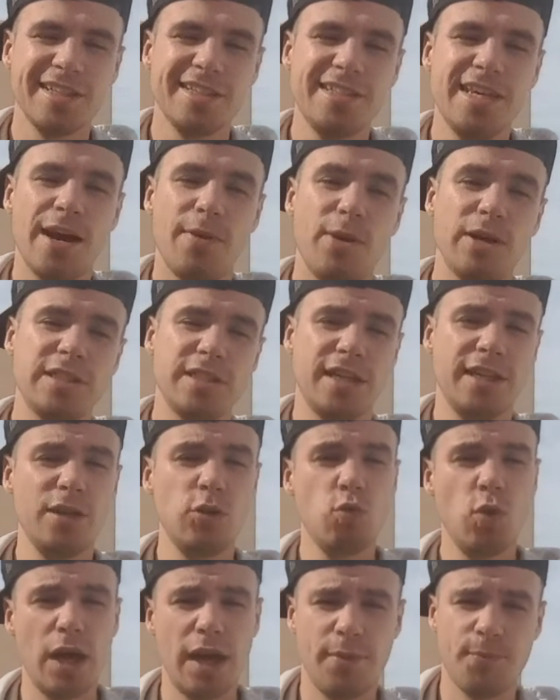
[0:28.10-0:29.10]
Yeah, but
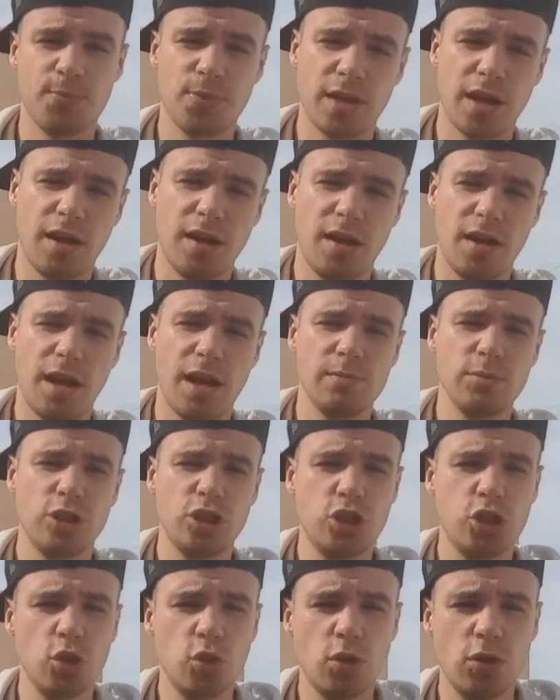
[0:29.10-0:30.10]
anyway, I'm
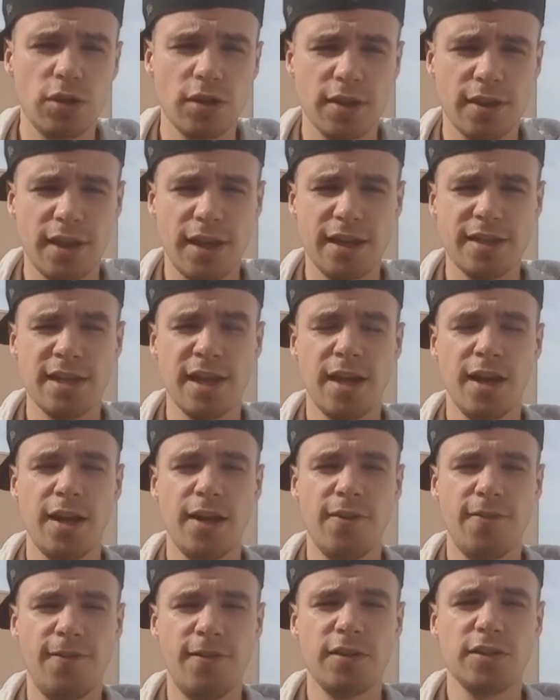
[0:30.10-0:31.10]
sure that
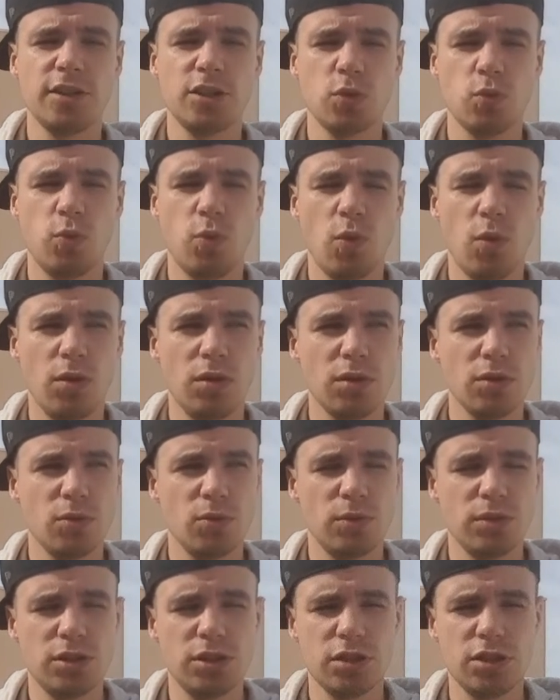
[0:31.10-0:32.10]
first of all
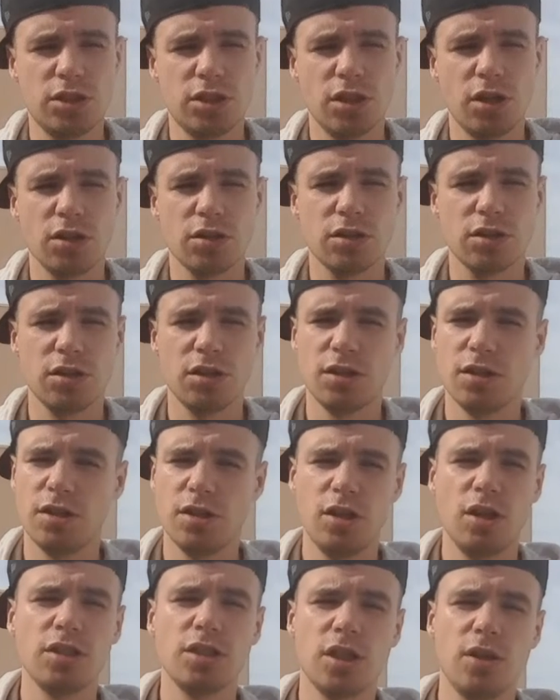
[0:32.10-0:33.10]
we should talk
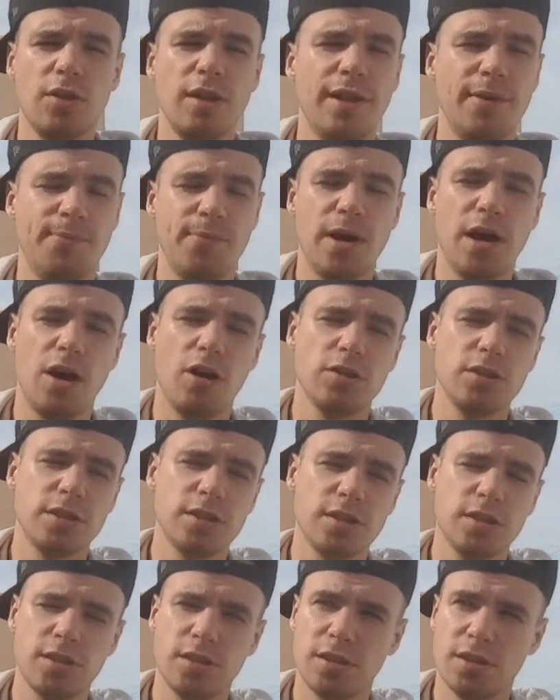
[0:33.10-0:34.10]
not only about
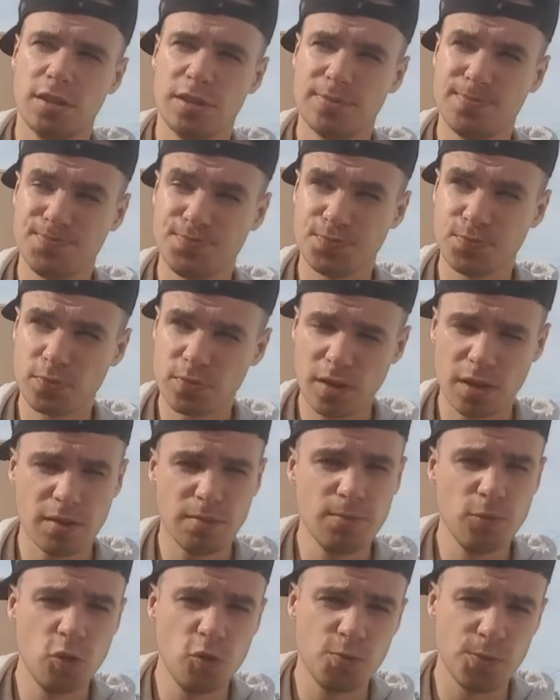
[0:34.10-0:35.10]

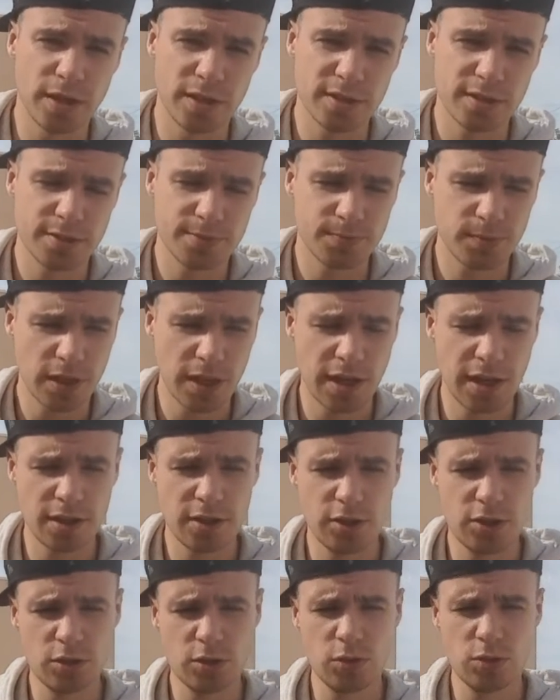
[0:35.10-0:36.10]
movements,
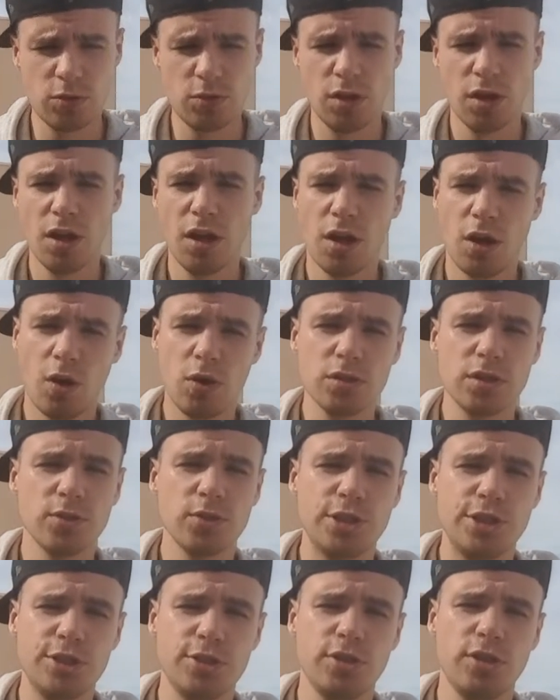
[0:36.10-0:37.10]
and you
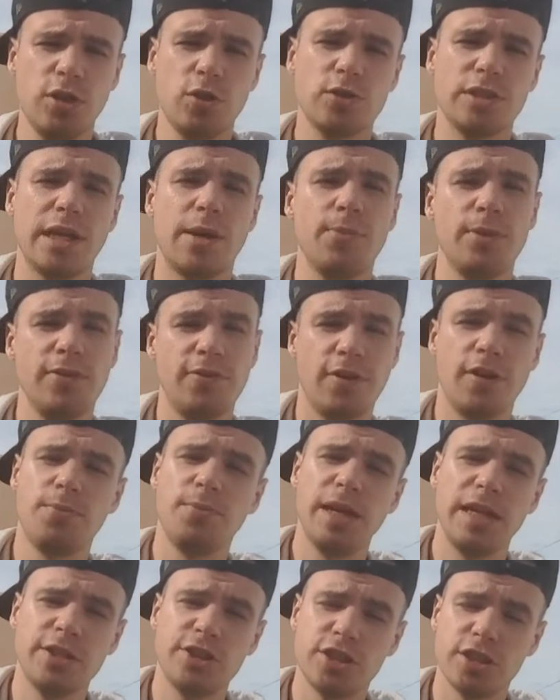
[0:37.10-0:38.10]
also should know some
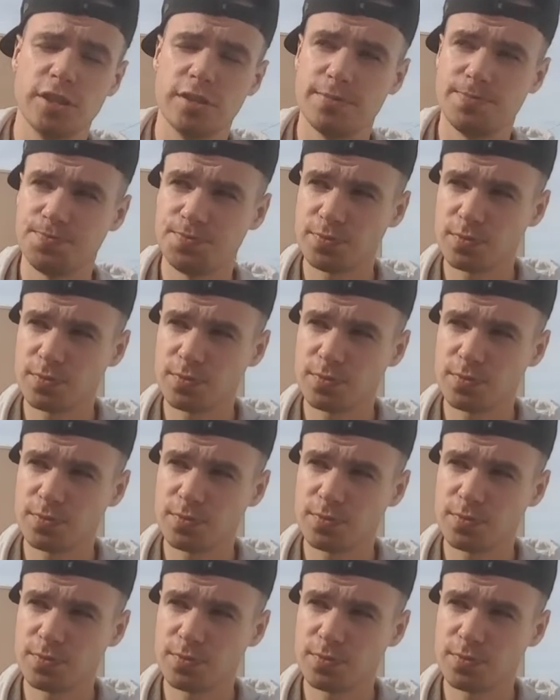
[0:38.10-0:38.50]
information.